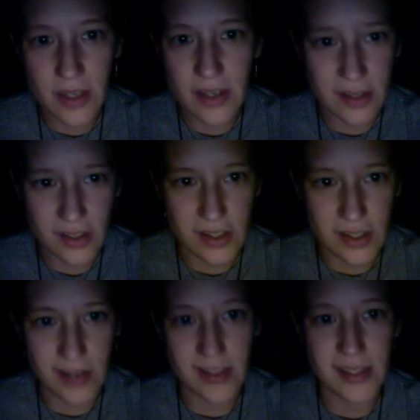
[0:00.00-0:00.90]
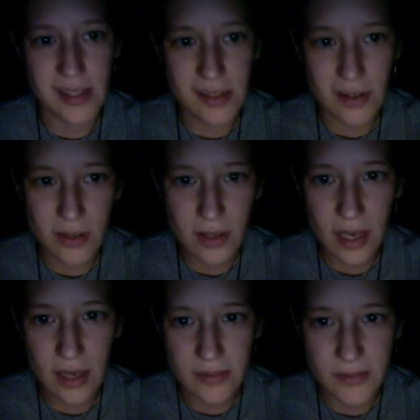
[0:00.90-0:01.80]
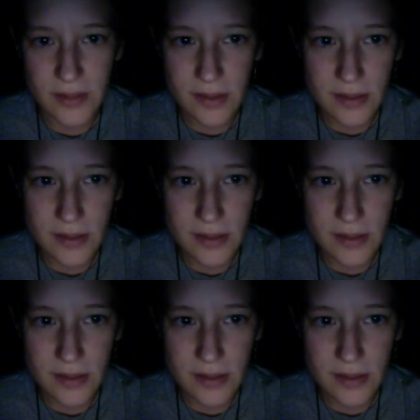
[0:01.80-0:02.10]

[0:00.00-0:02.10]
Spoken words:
heard such nonsense in all your life?"